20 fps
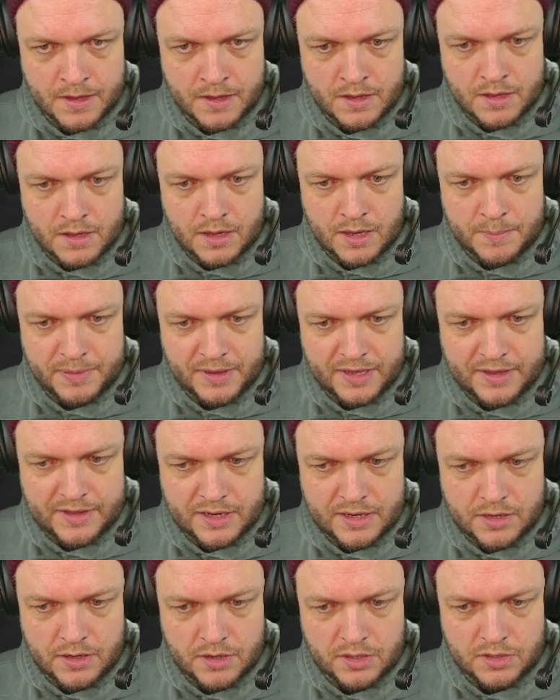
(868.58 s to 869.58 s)
I play that
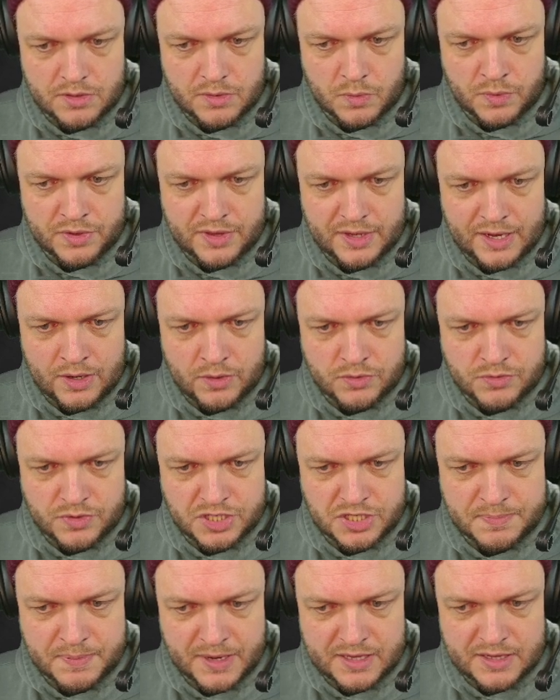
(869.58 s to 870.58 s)
card without
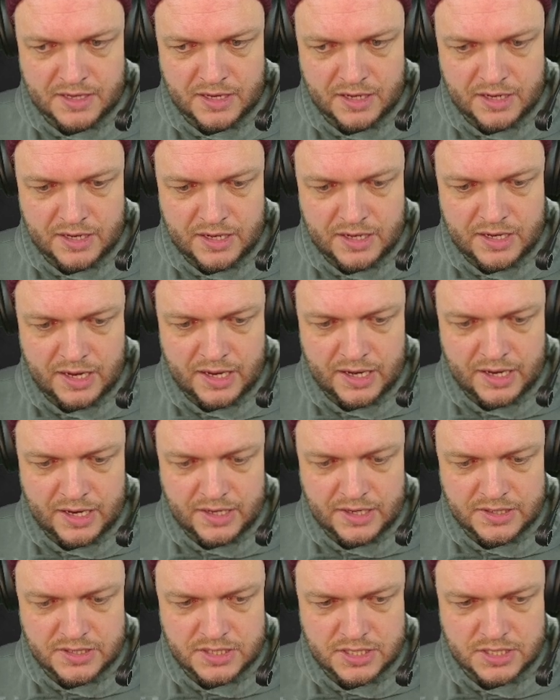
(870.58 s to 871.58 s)
respecting
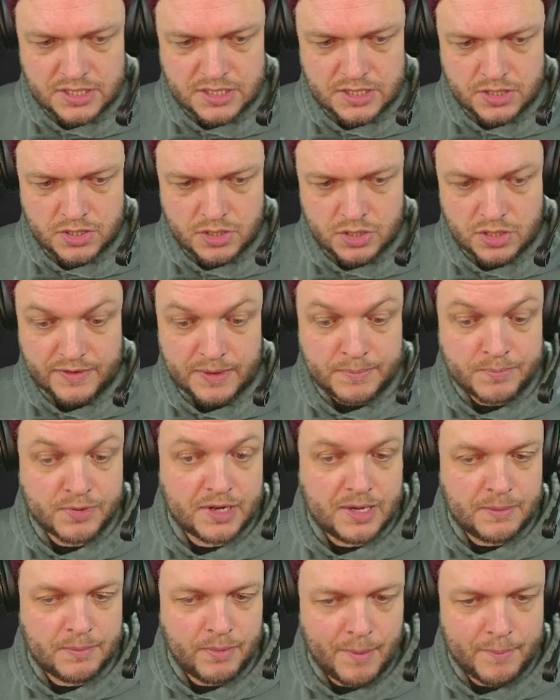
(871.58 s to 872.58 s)
Daze. Could have
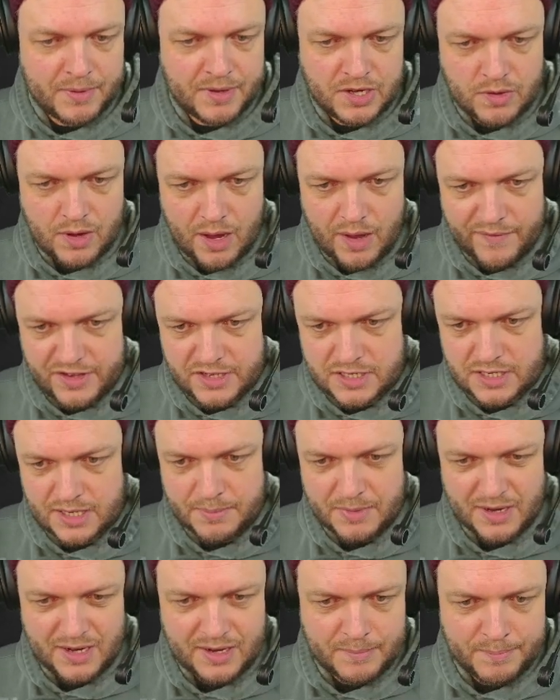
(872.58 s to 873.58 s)
imprinted Bombardier, obviously,
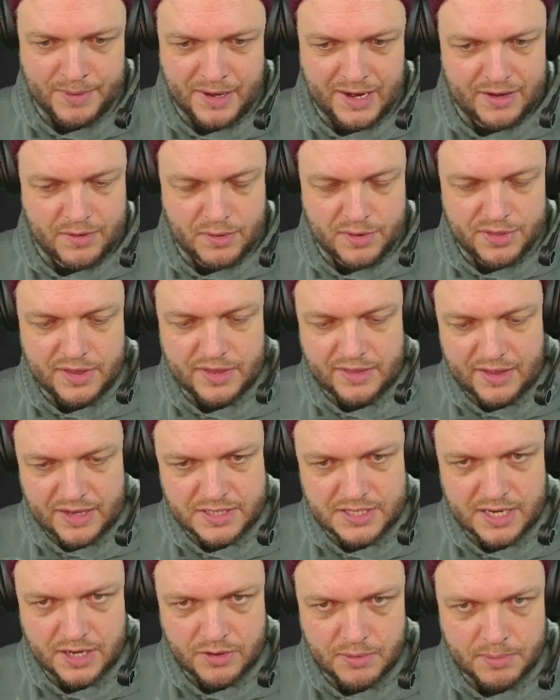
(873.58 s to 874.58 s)
but I don't think that's
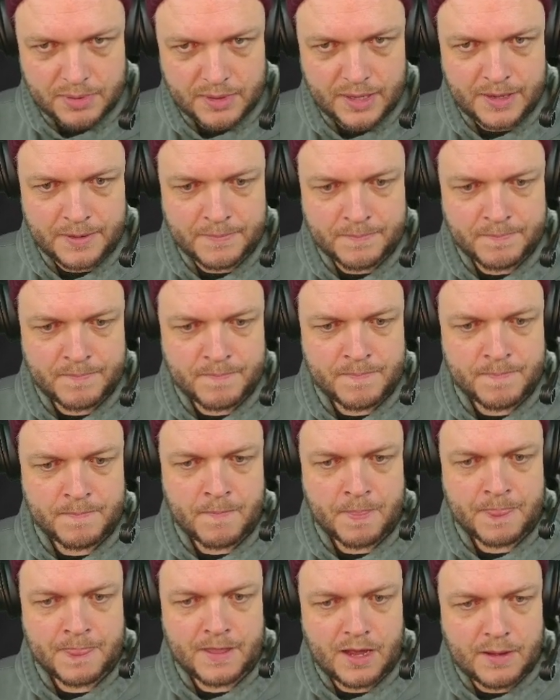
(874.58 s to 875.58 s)
how you play.
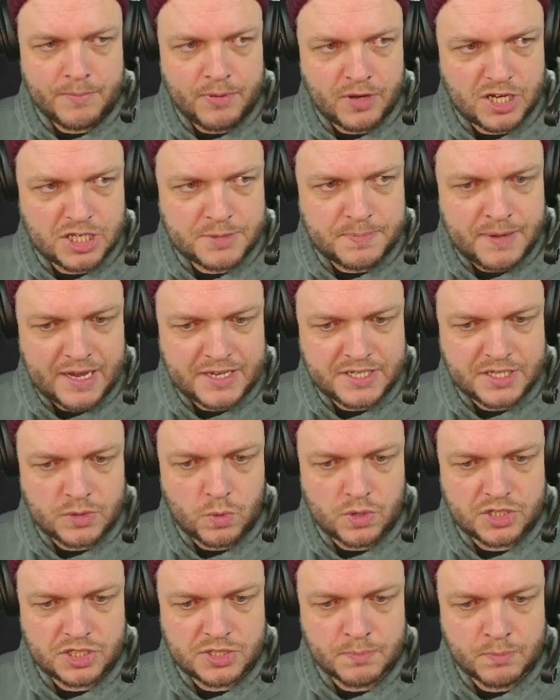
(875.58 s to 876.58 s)
Opponent is passing
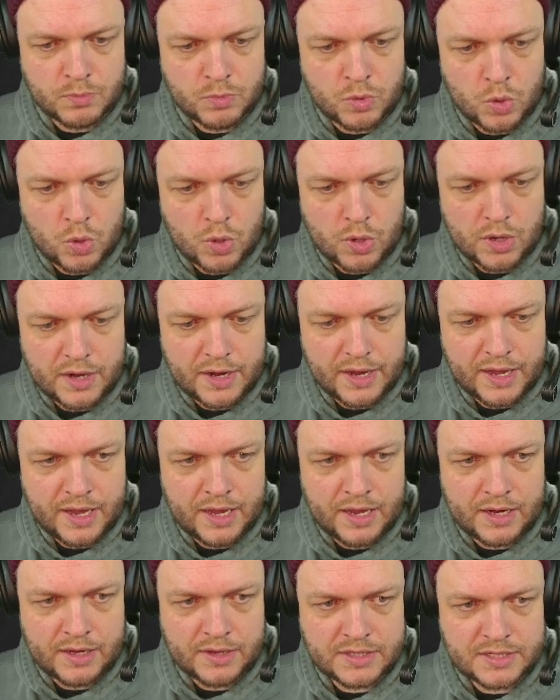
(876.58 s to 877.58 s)
once more,
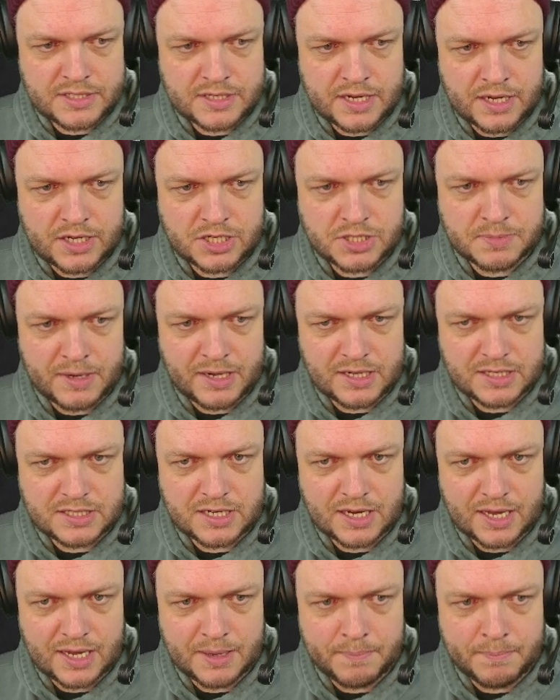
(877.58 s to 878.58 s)
and this kind of smells
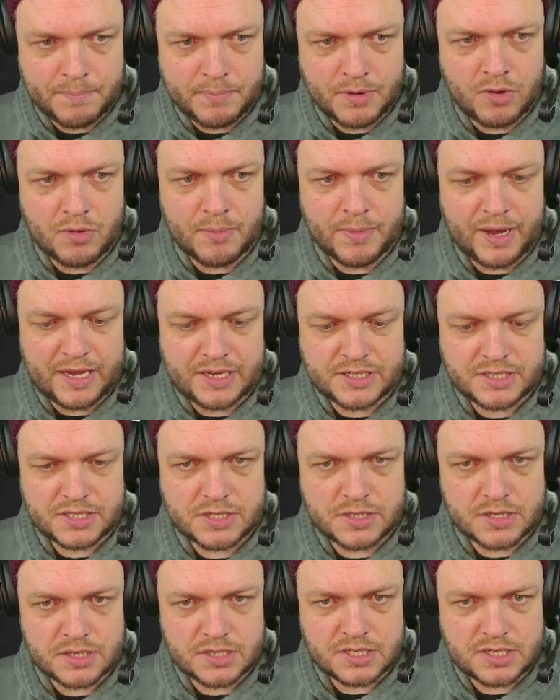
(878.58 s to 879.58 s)
like
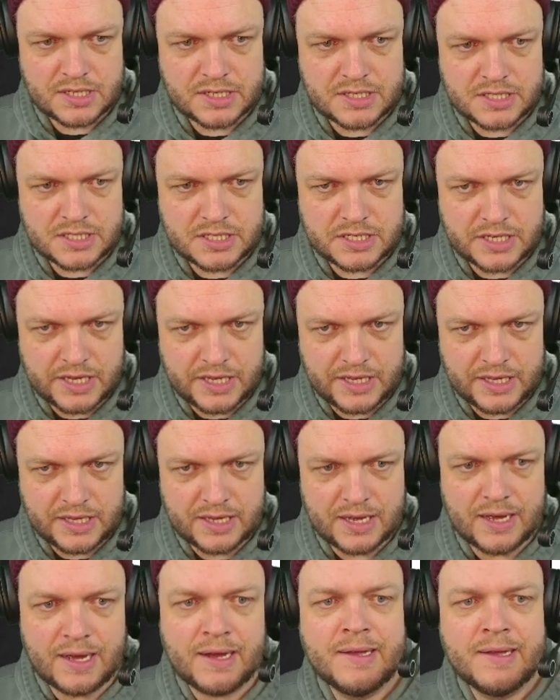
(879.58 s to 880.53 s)
Bowmasters. Let's see, yeah.